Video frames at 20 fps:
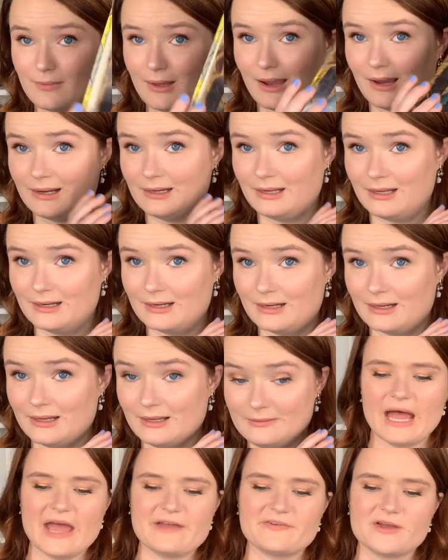I needed
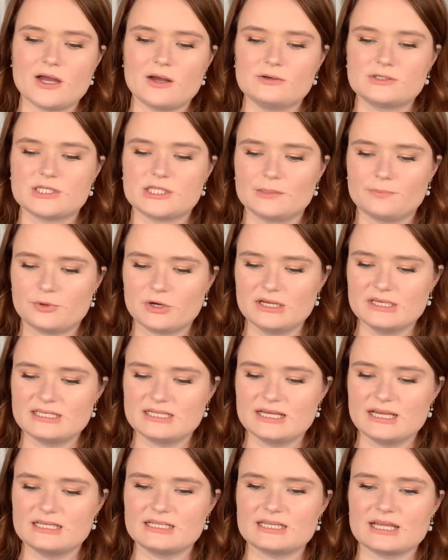it. I found The
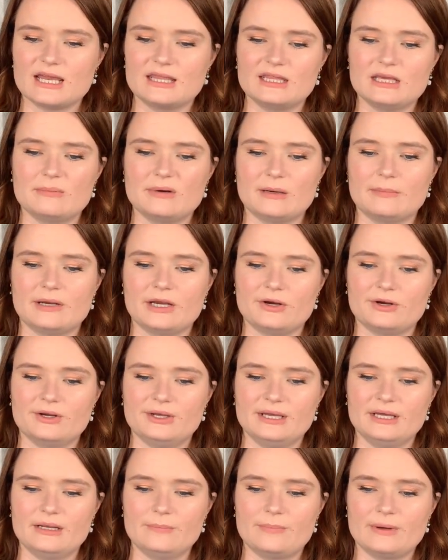Princess and the
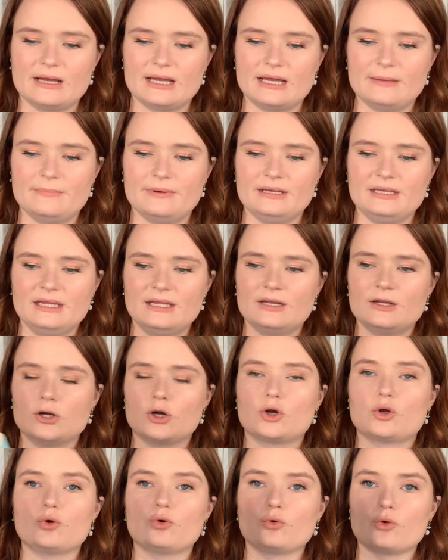Barbarian by Benita
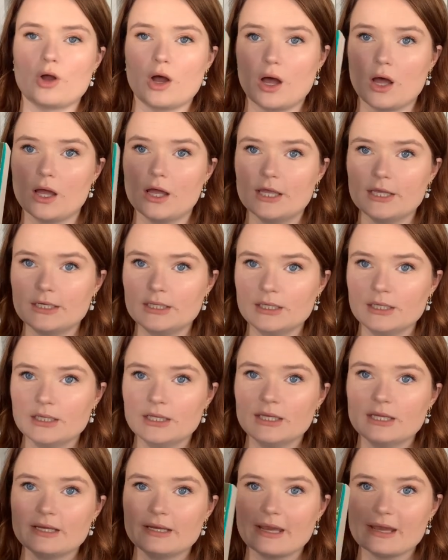Cron. It
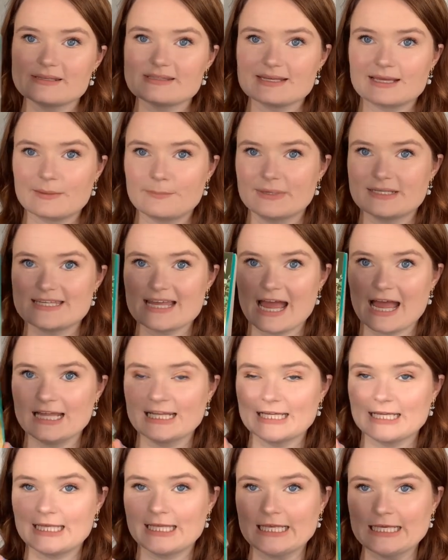has like a
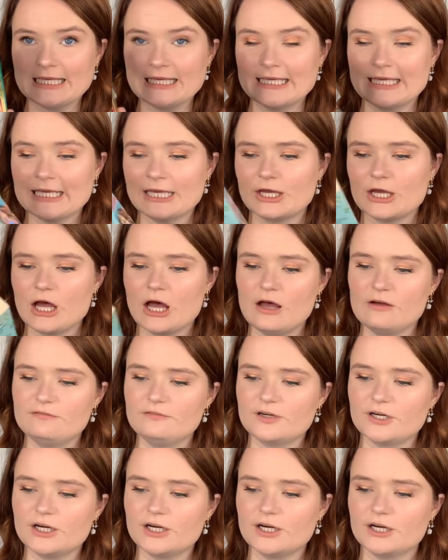metallic-y
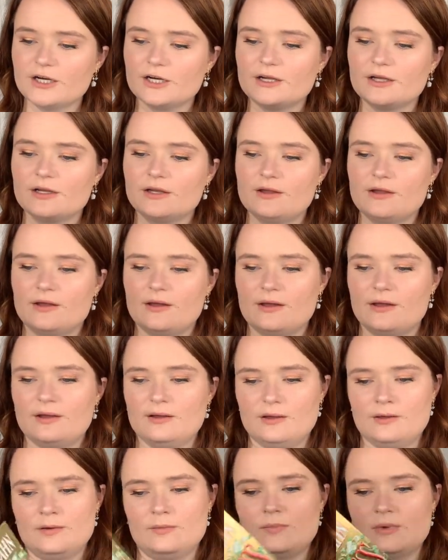cover.
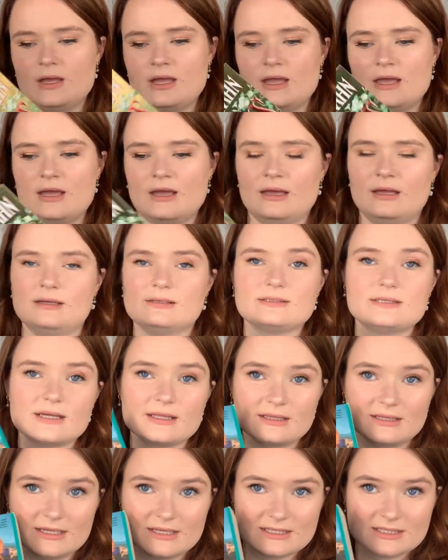Um, and
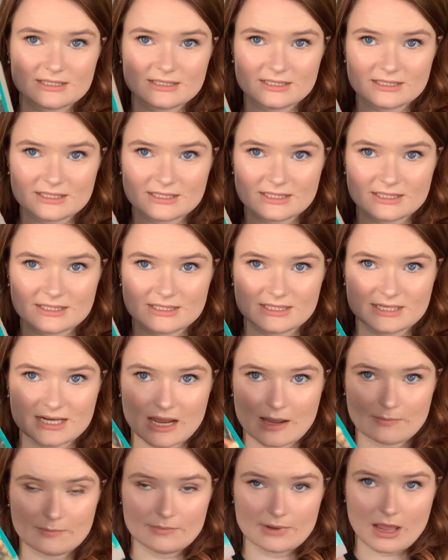this
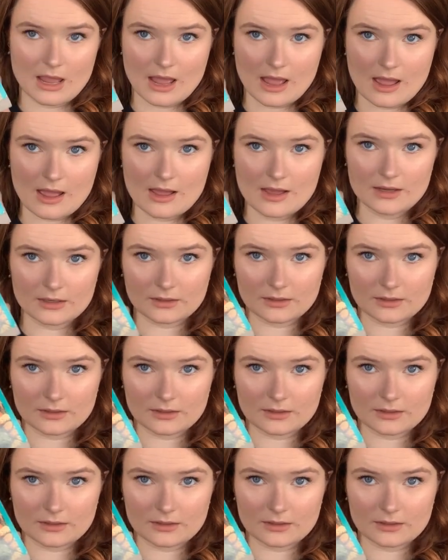step back.